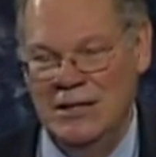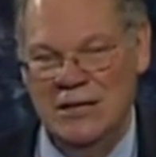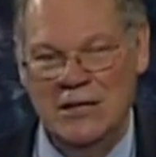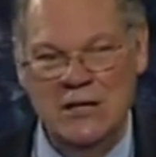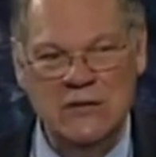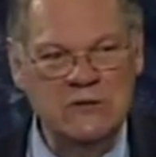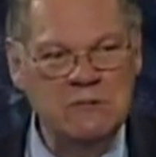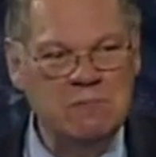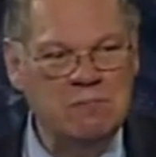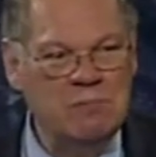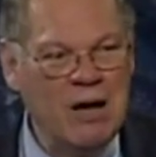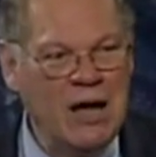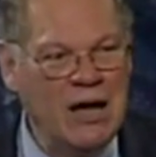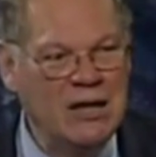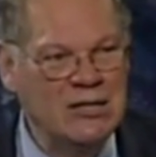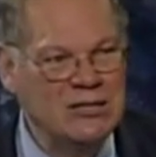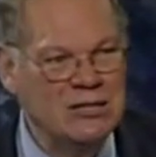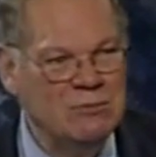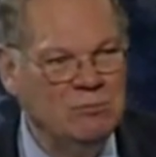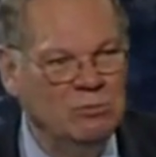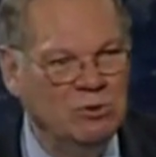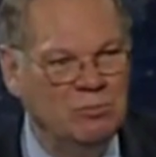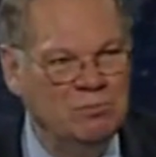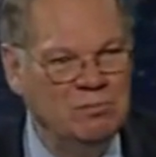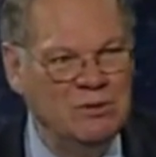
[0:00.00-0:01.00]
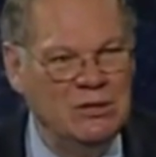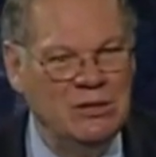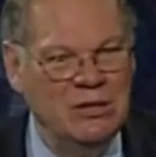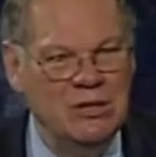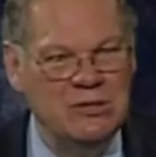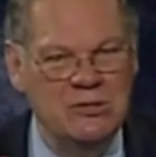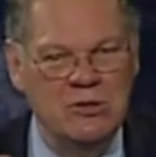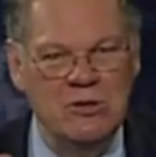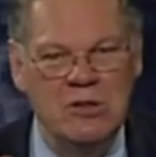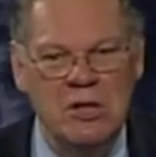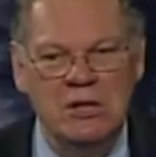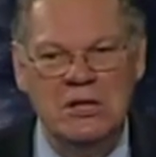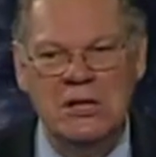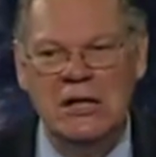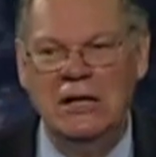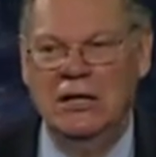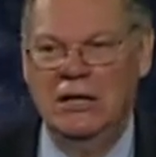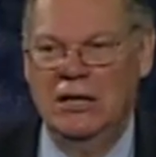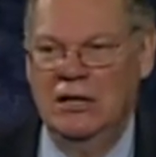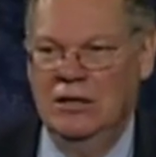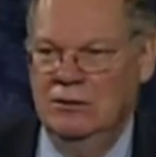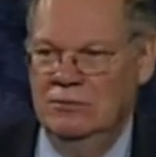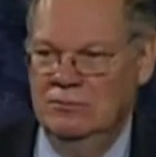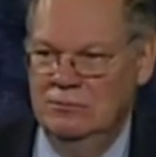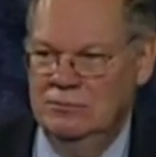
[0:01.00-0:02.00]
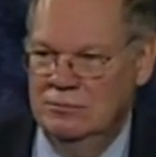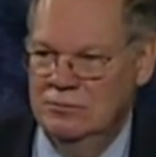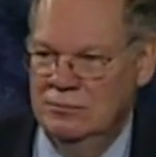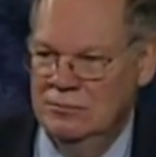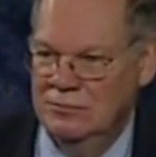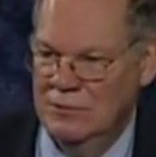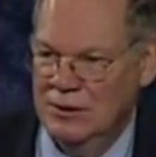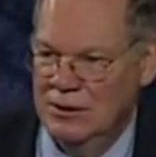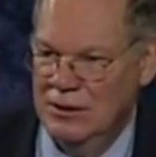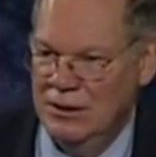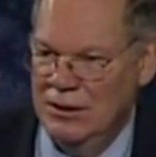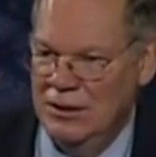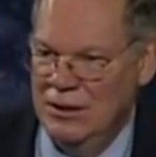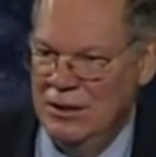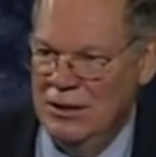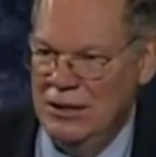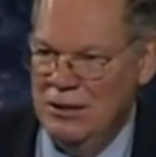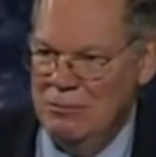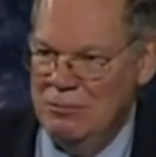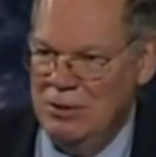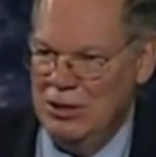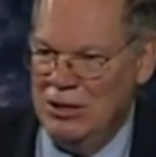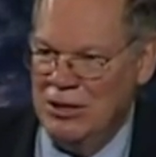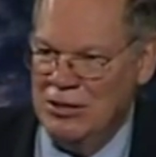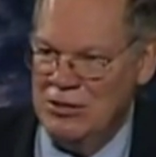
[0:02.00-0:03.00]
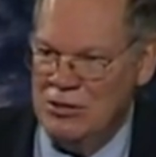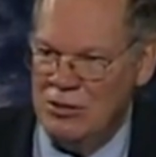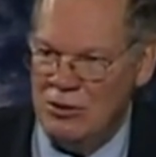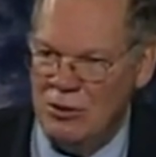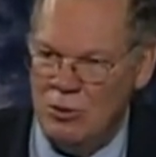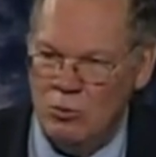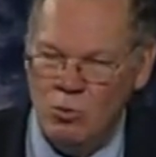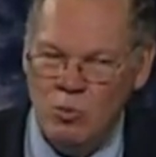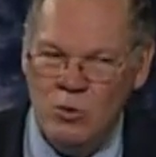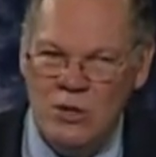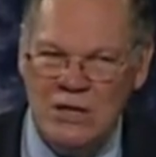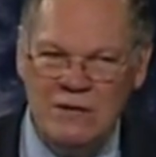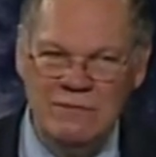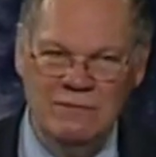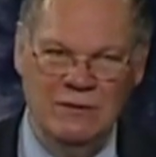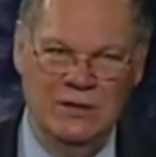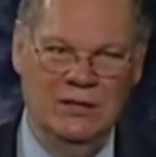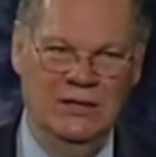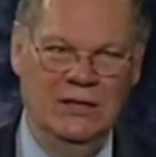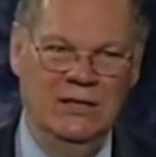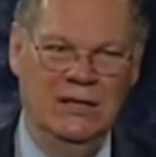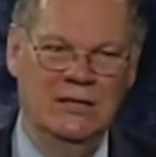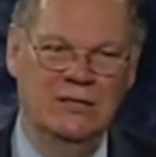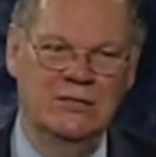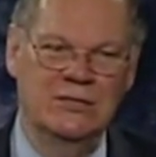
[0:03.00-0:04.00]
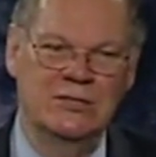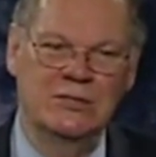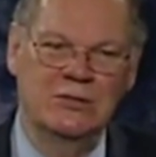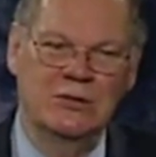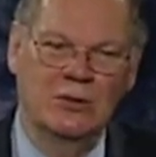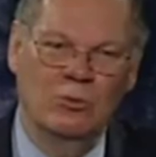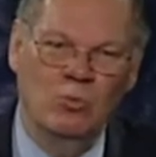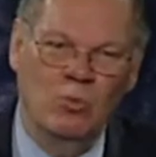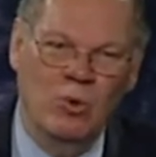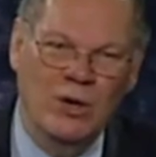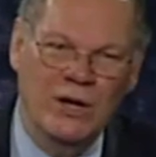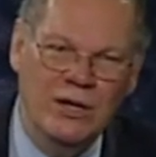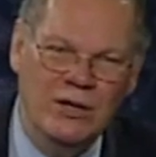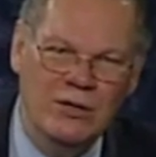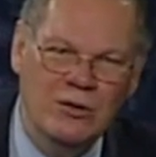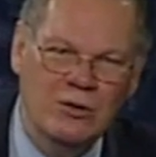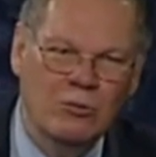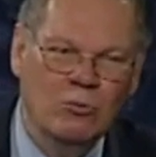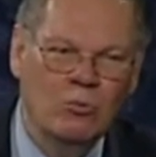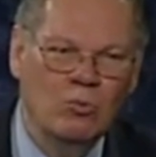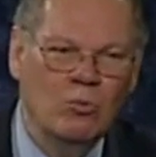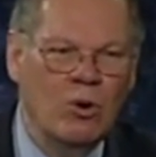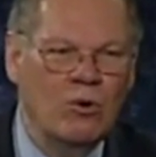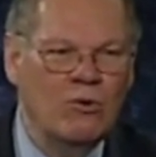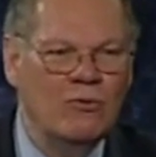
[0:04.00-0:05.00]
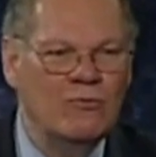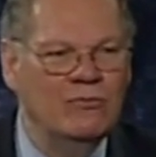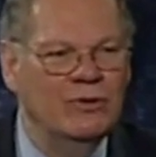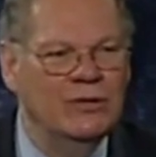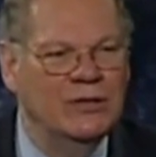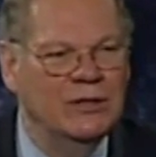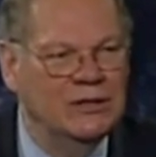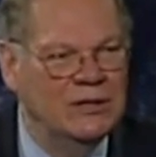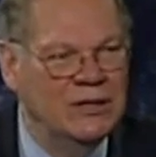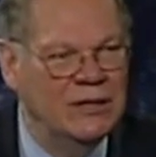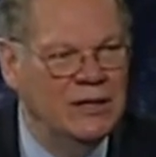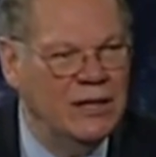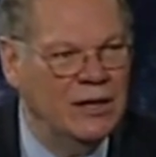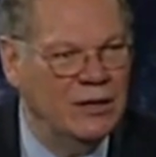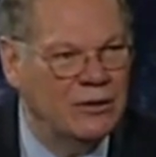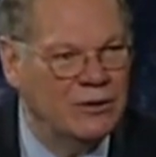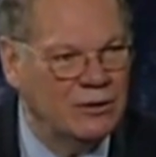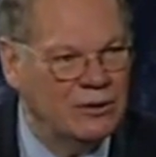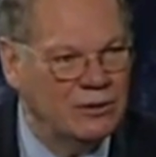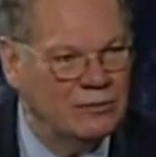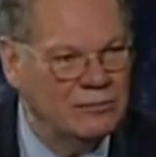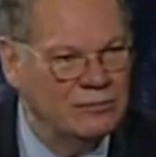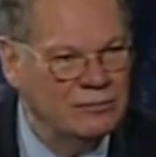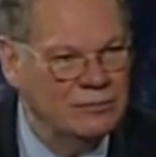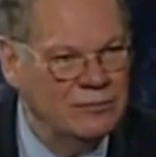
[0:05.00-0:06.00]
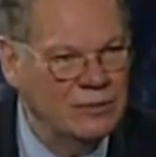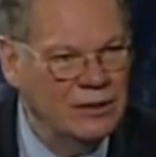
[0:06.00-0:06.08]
It's possible because of the knitting, because of the weaving. It's the way they're woven together.